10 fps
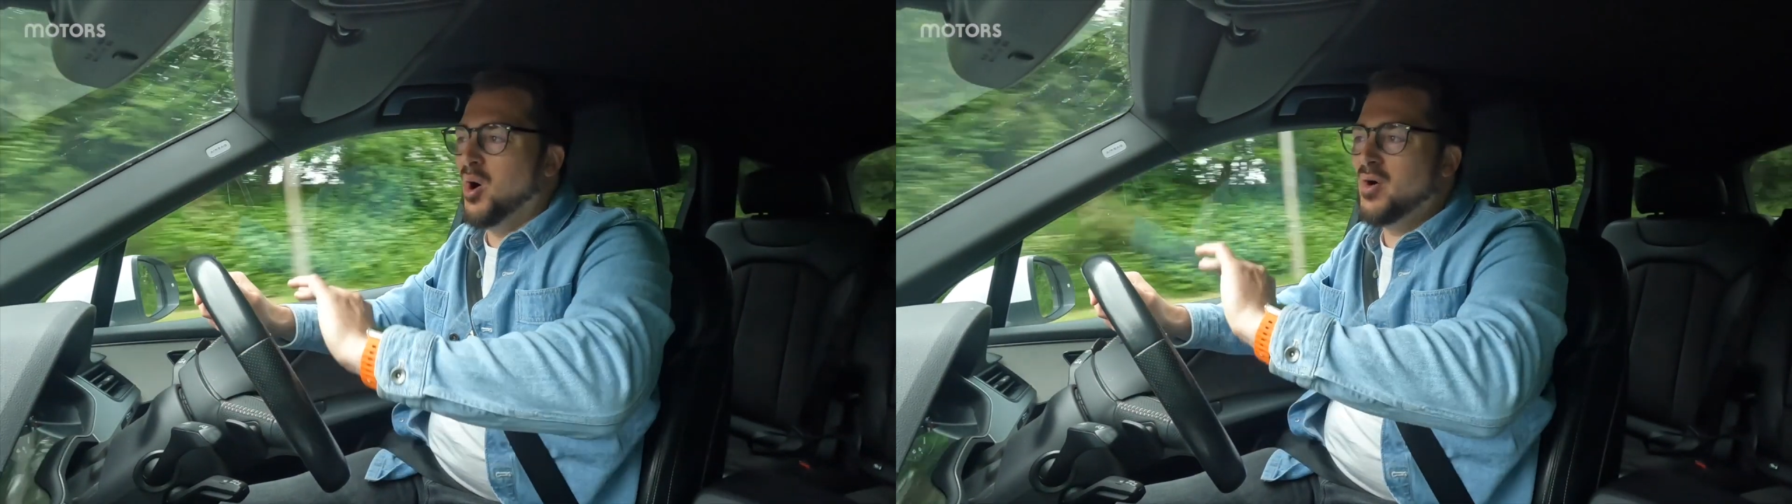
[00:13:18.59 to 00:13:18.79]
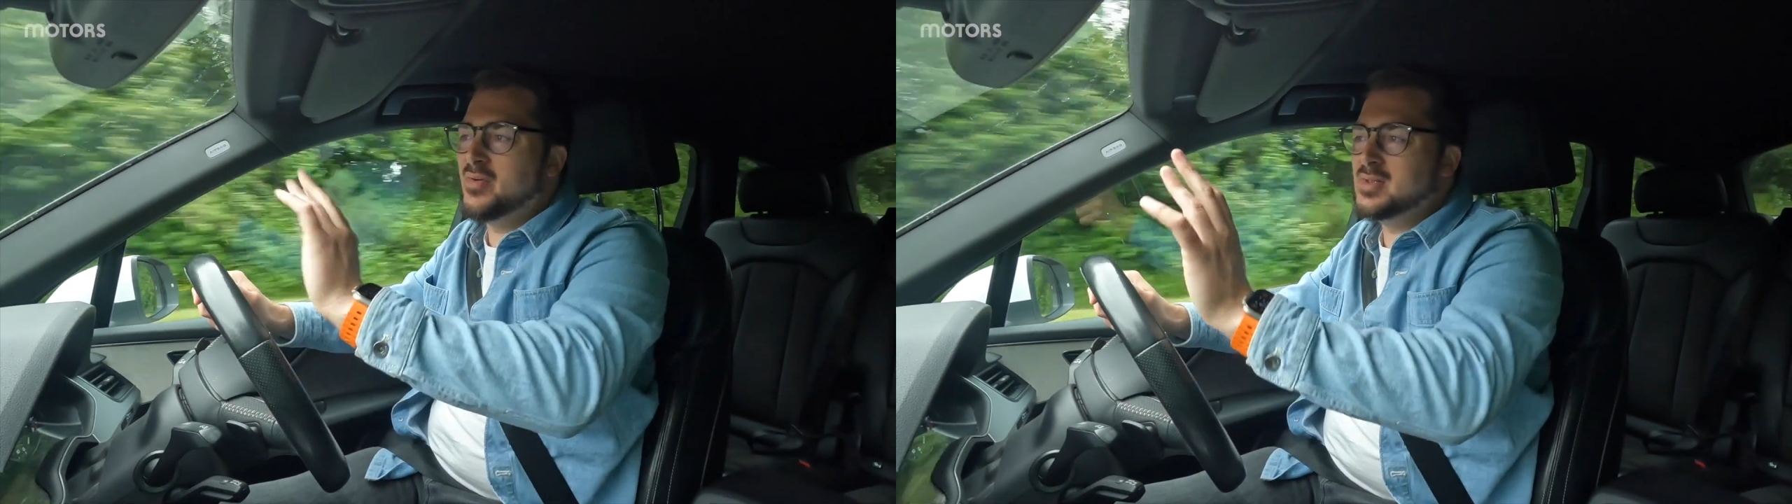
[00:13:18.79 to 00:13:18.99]

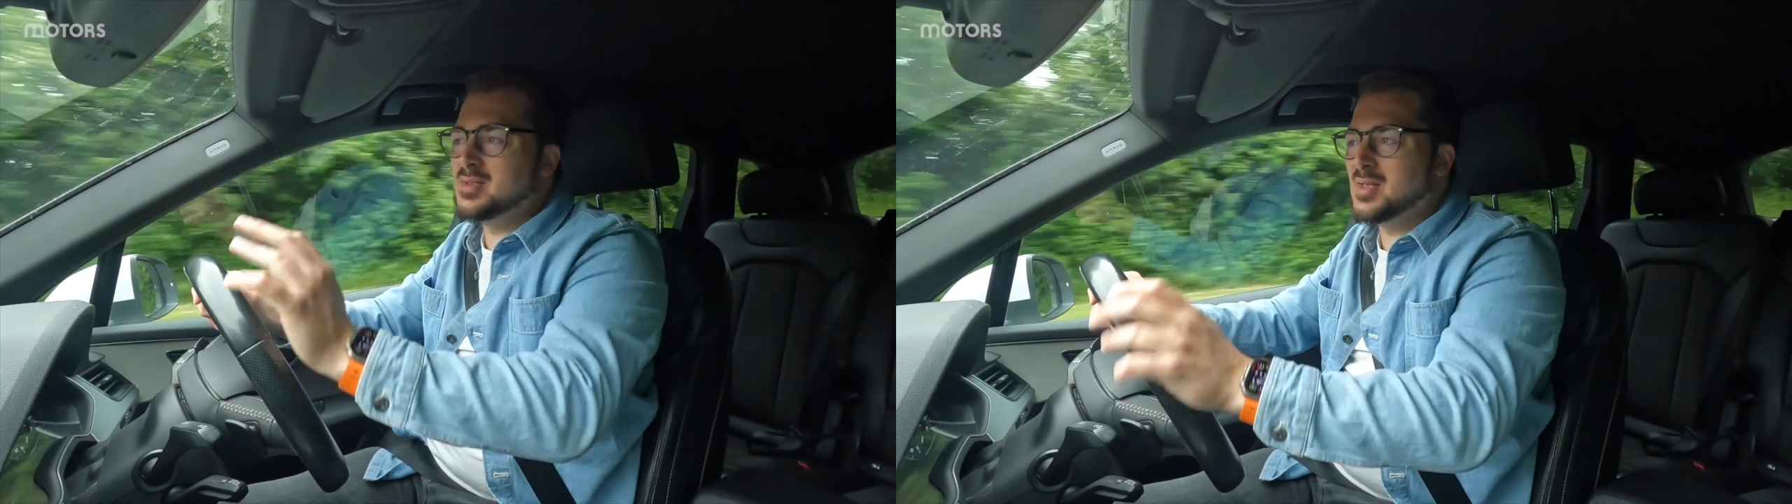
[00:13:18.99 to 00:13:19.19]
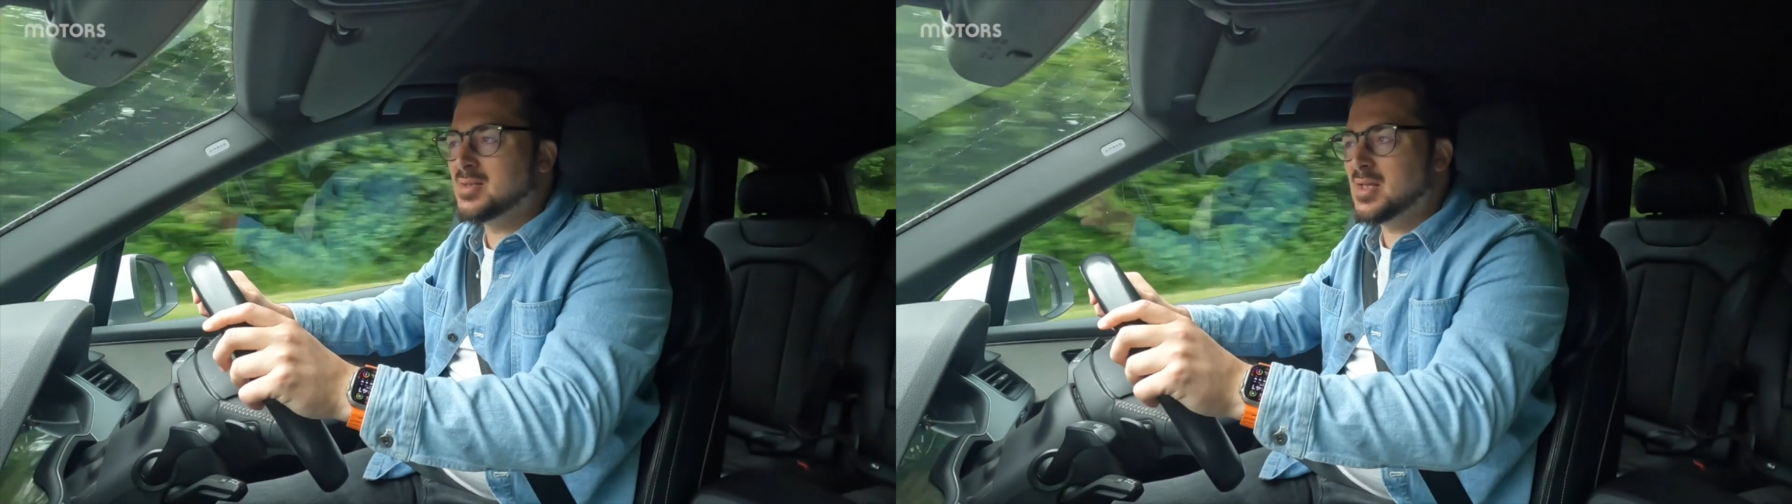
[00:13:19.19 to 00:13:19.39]
off into
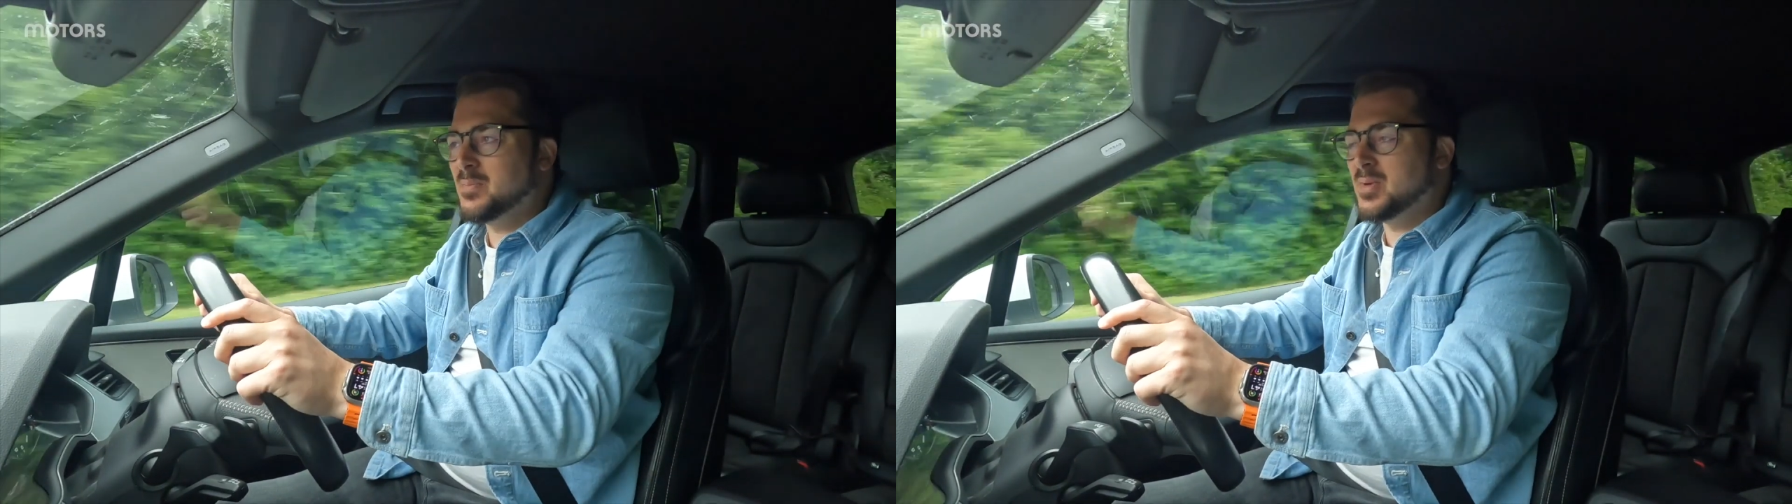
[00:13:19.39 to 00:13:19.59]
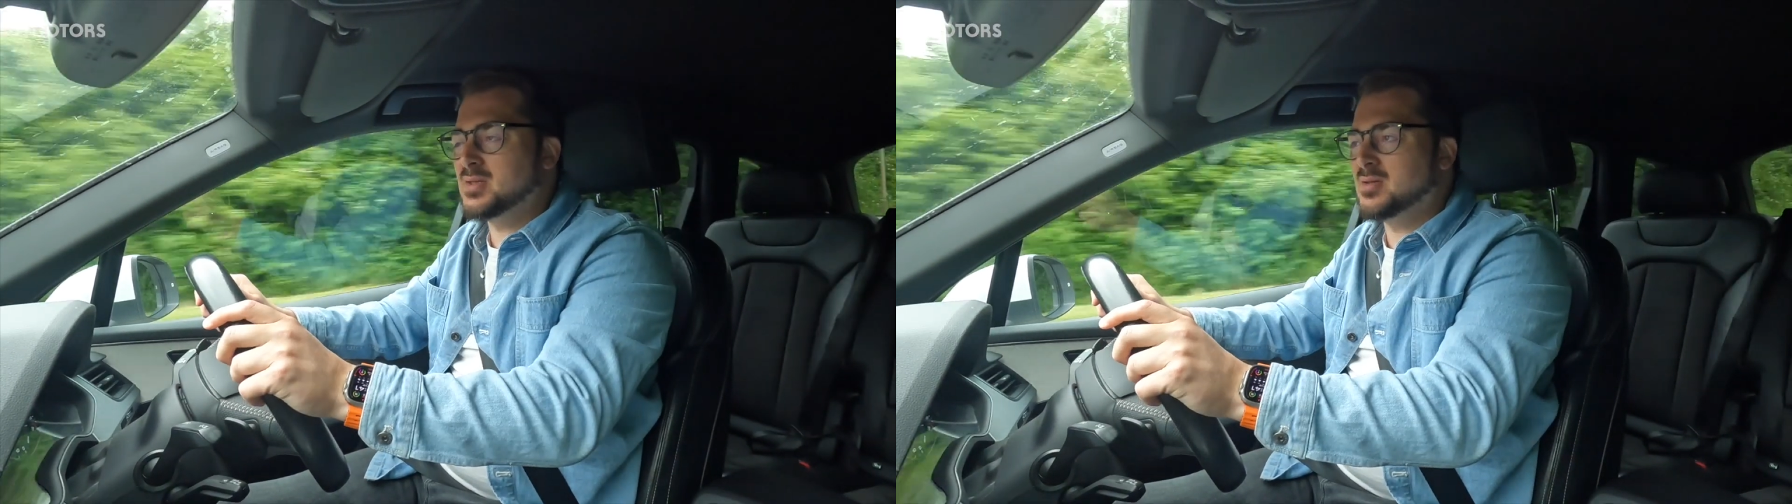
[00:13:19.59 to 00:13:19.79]
the
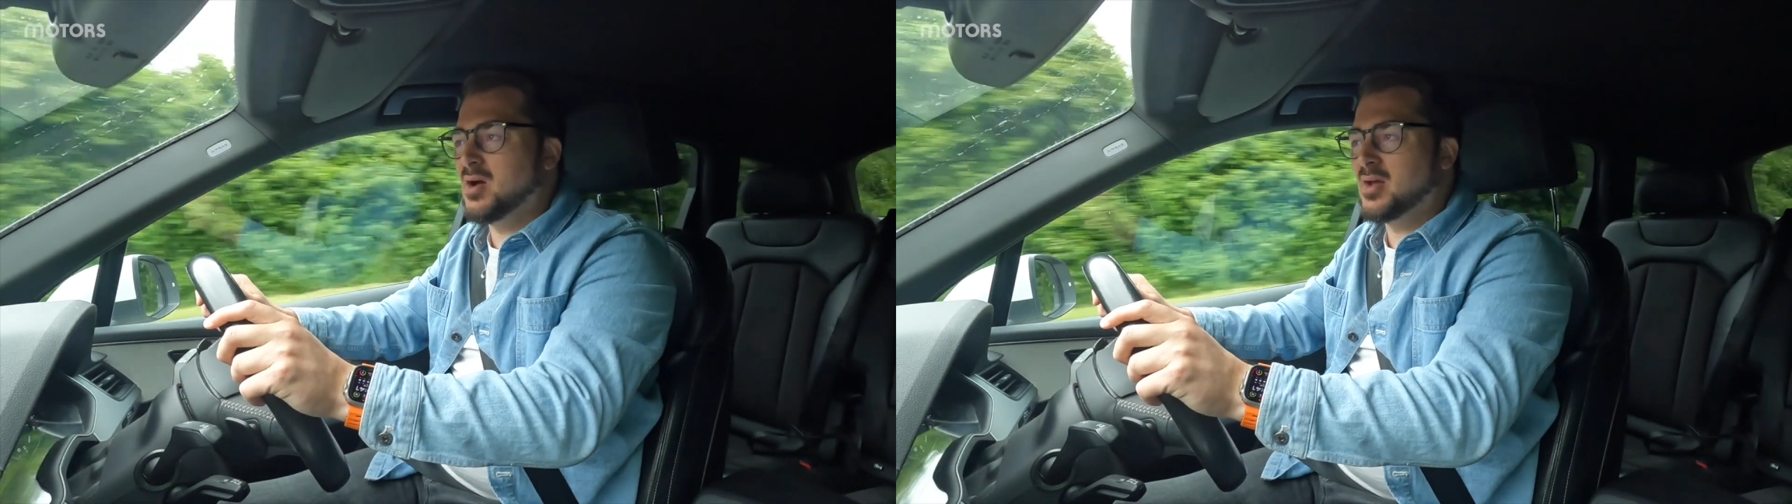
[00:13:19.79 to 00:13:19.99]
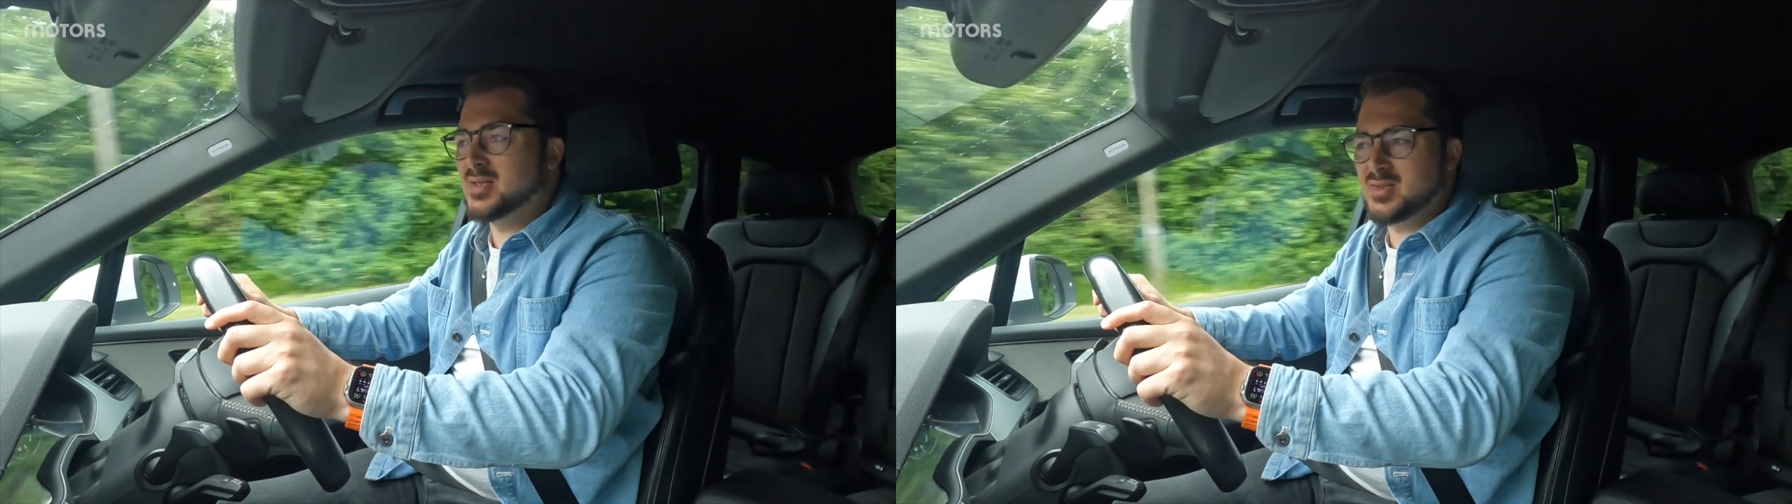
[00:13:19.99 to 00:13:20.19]
deepest,
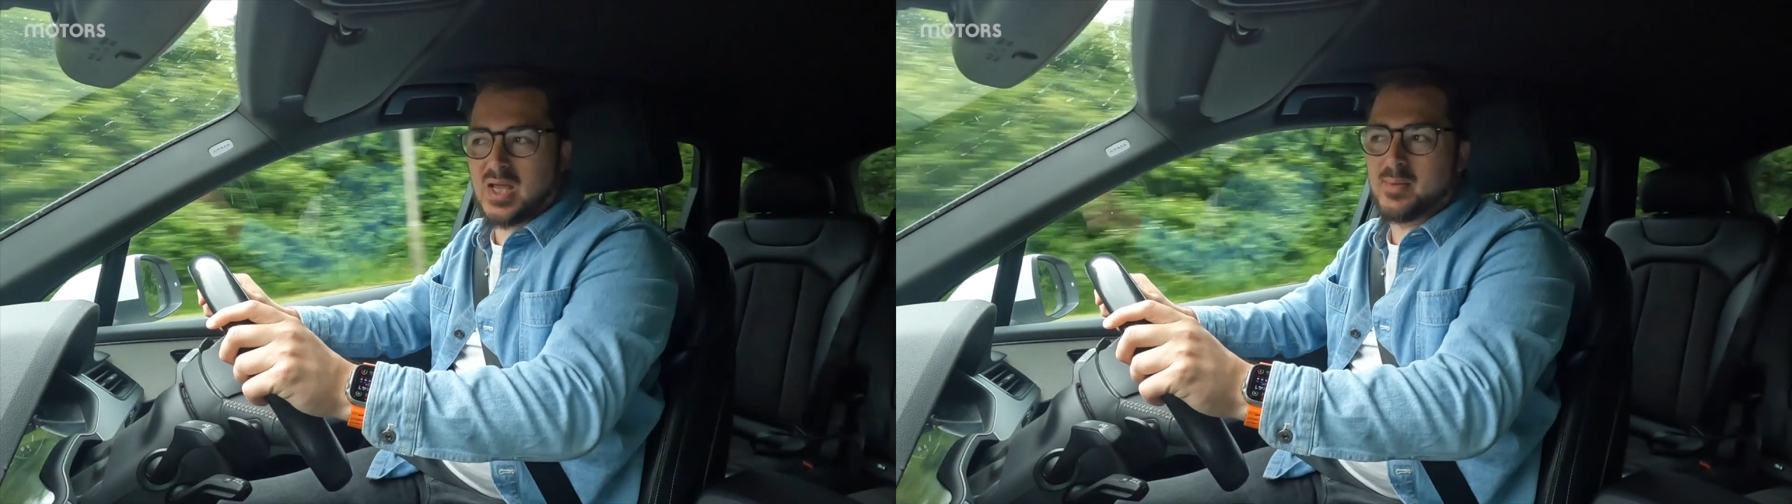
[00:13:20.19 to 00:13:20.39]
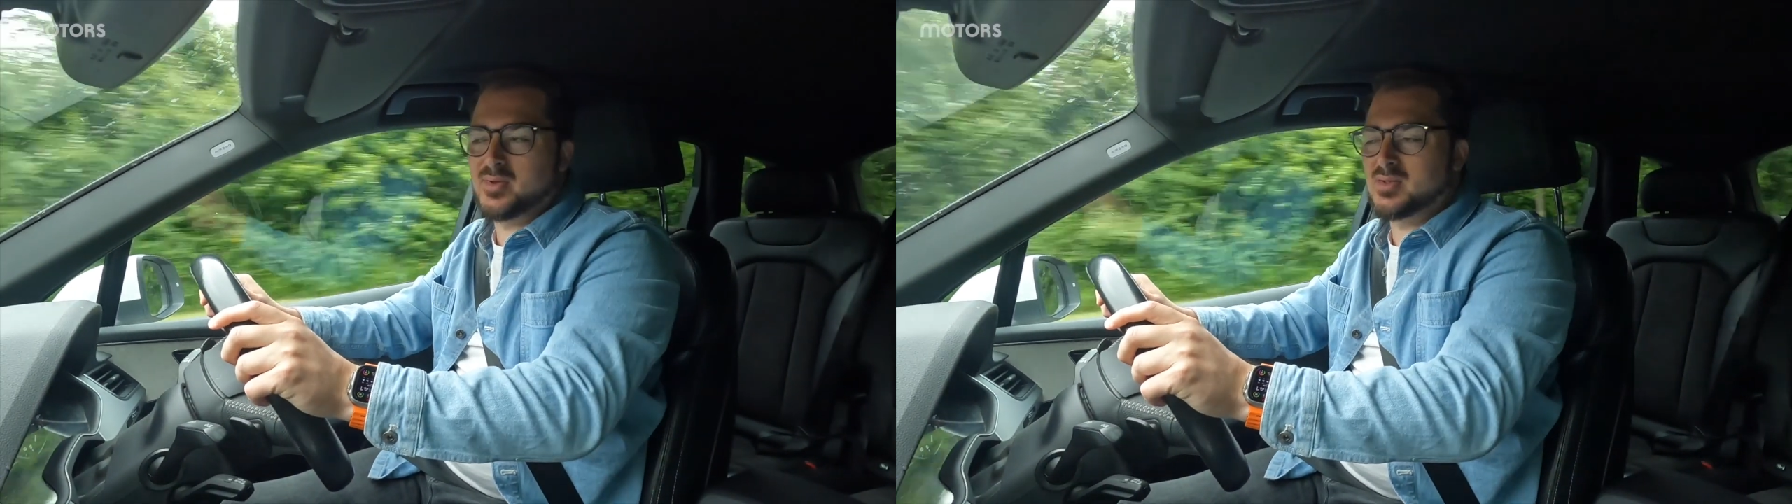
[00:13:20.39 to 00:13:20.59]
darkest
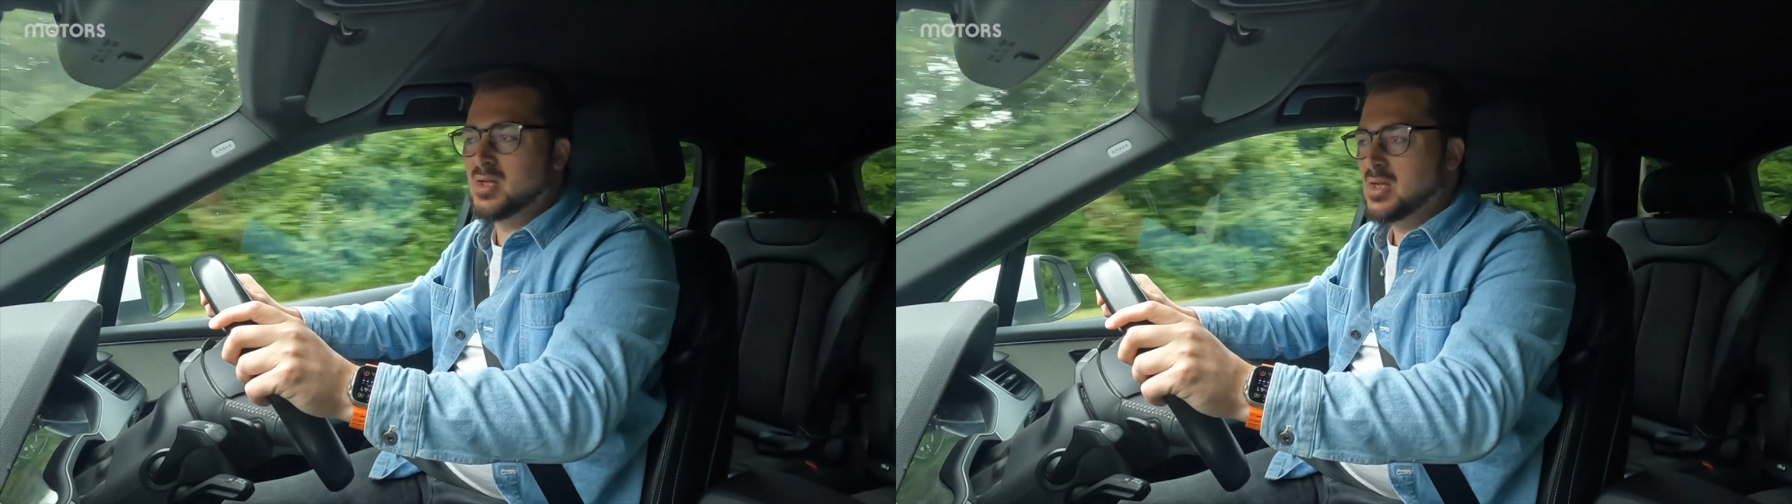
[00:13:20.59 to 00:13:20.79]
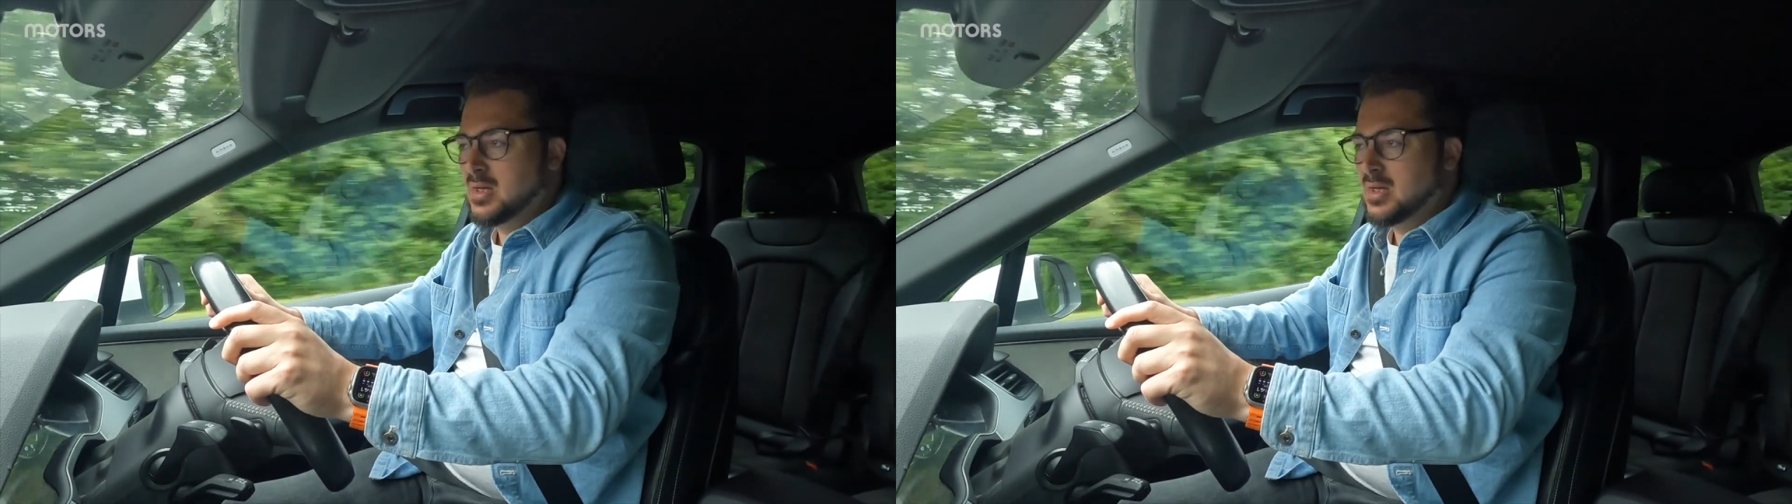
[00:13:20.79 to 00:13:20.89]
depths.